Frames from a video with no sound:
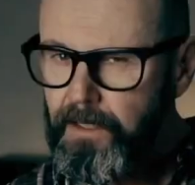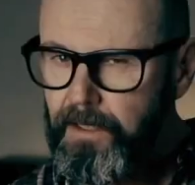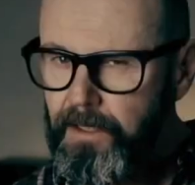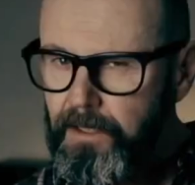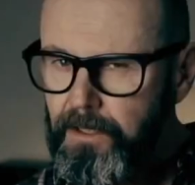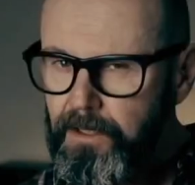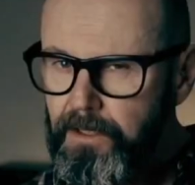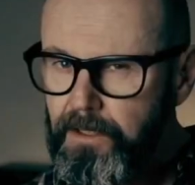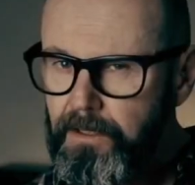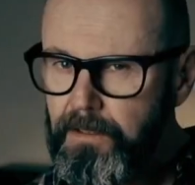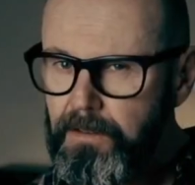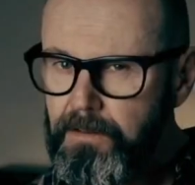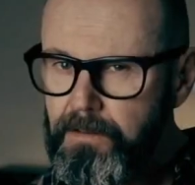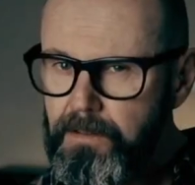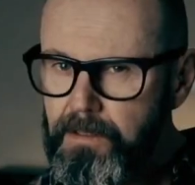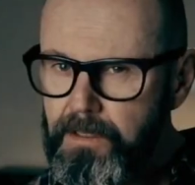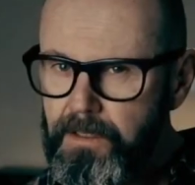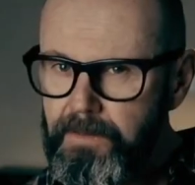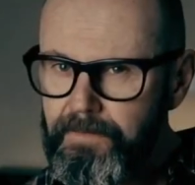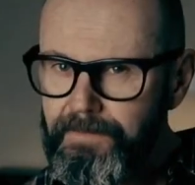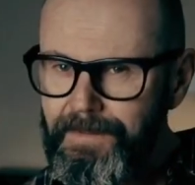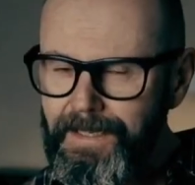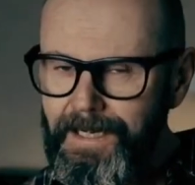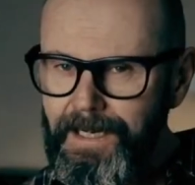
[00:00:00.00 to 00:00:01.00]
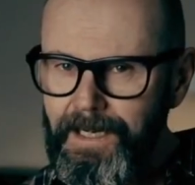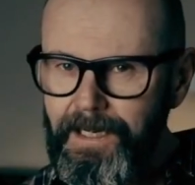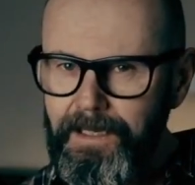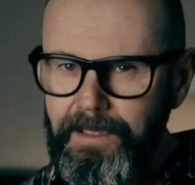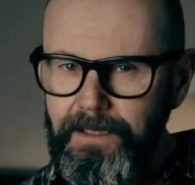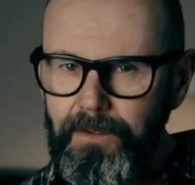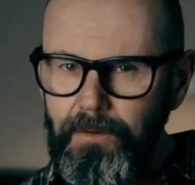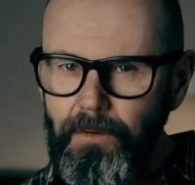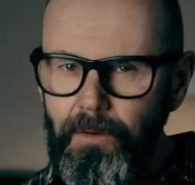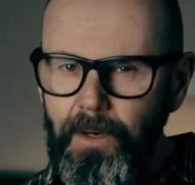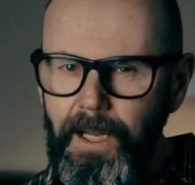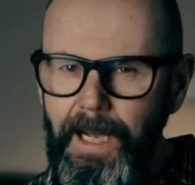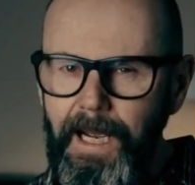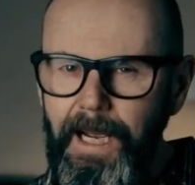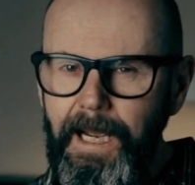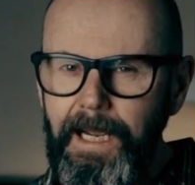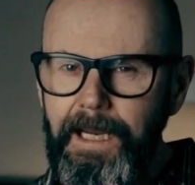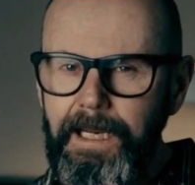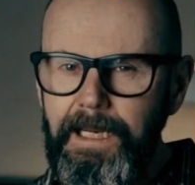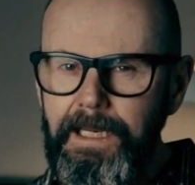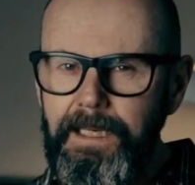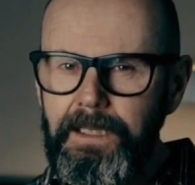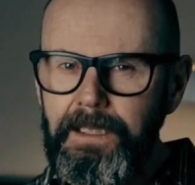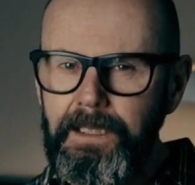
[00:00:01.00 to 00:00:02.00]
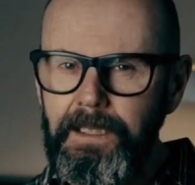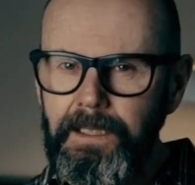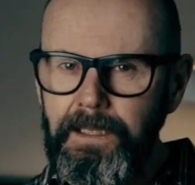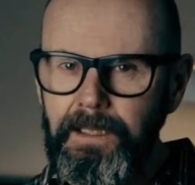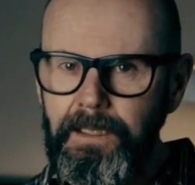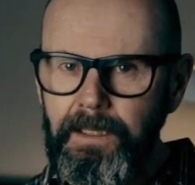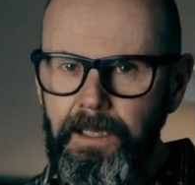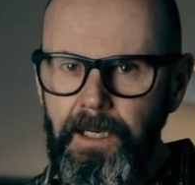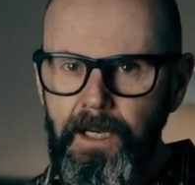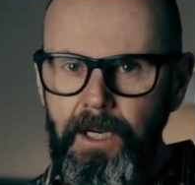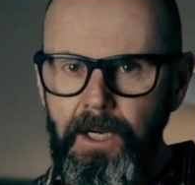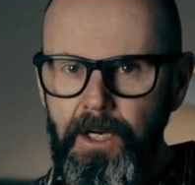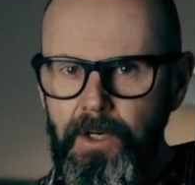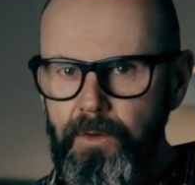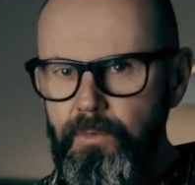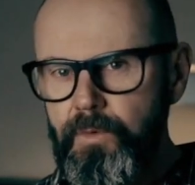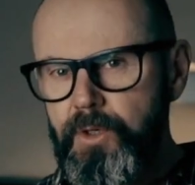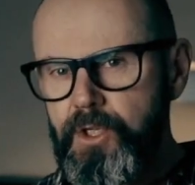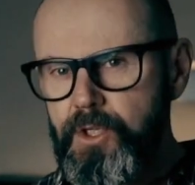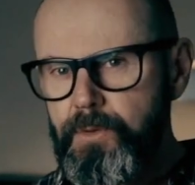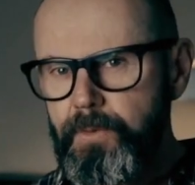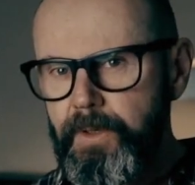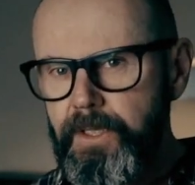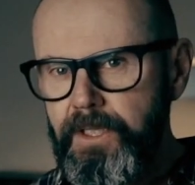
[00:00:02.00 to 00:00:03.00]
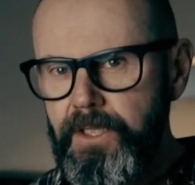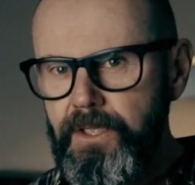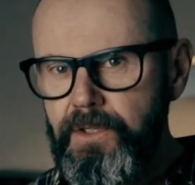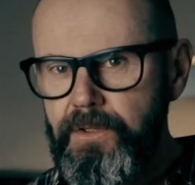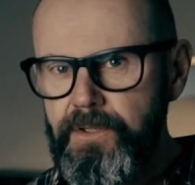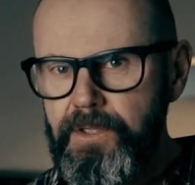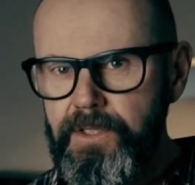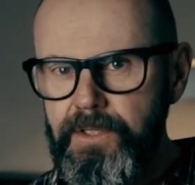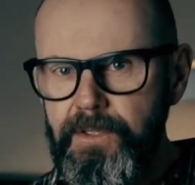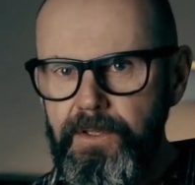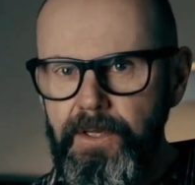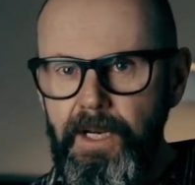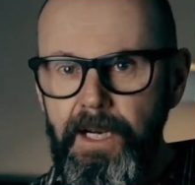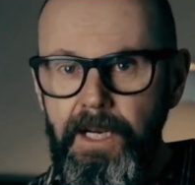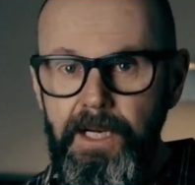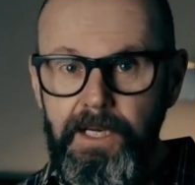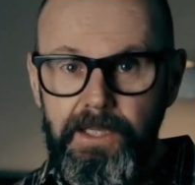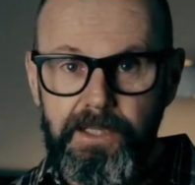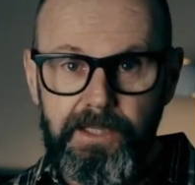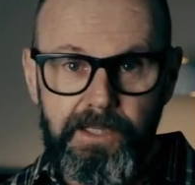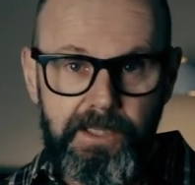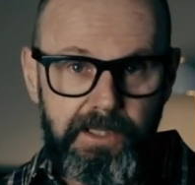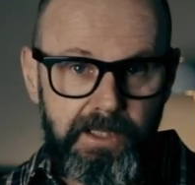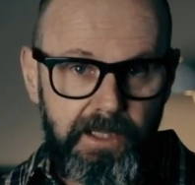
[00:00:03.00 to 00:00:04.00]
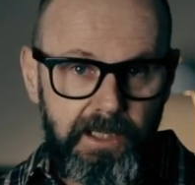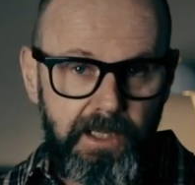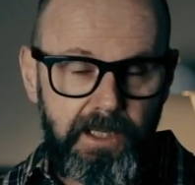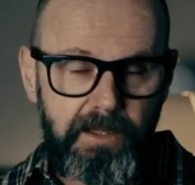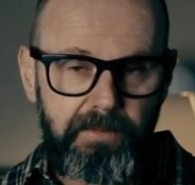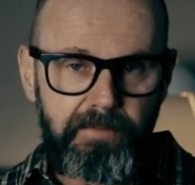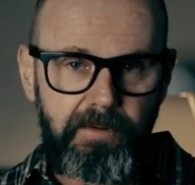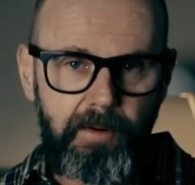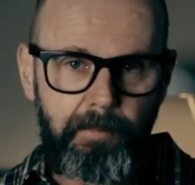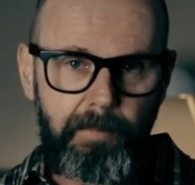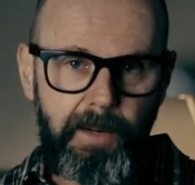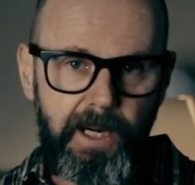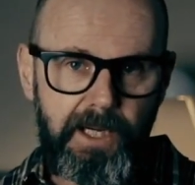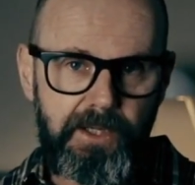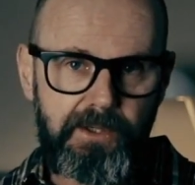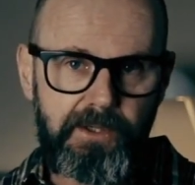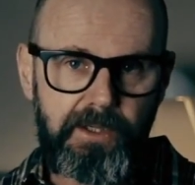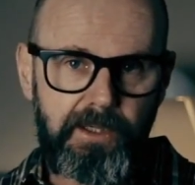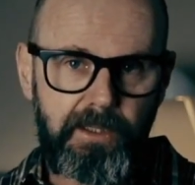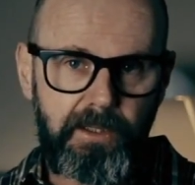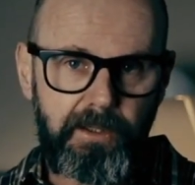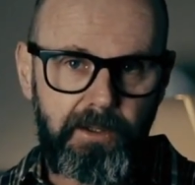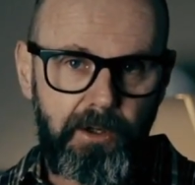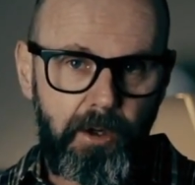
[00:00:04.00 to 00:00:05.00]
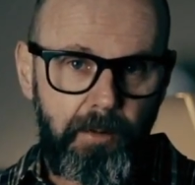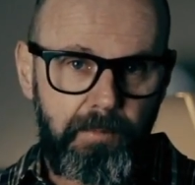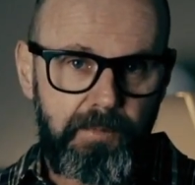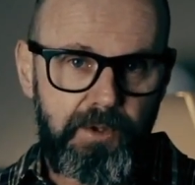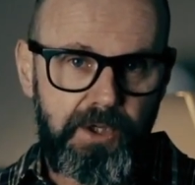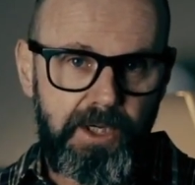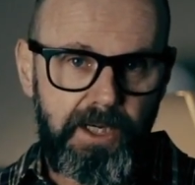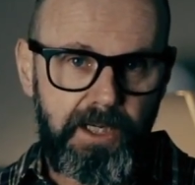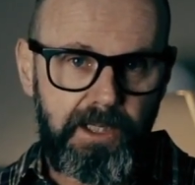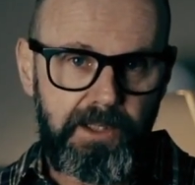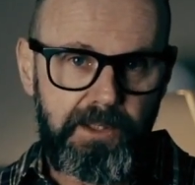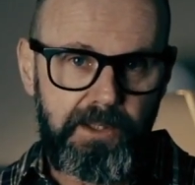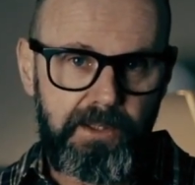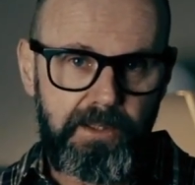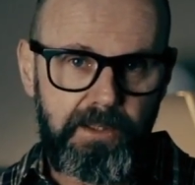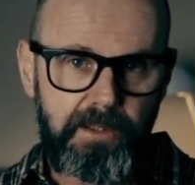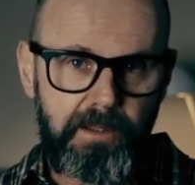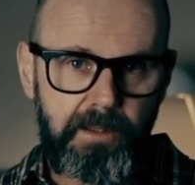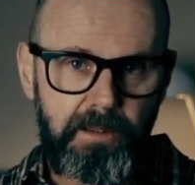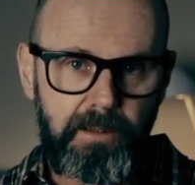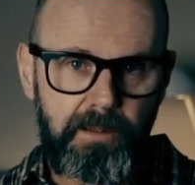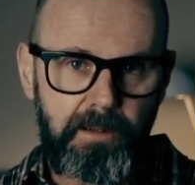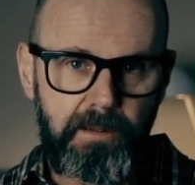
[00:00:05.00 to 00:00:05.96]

accusative article einen, which we're used to seeing for masculine objects.